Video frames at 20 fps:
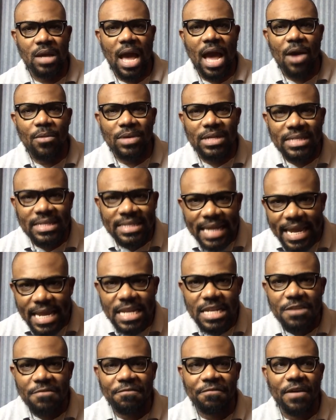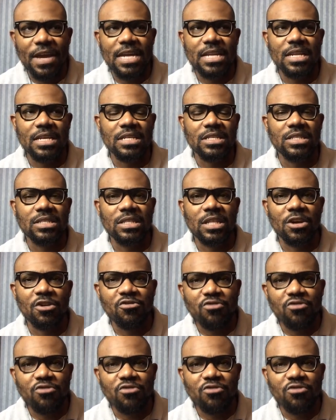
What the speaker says: our daily failings, the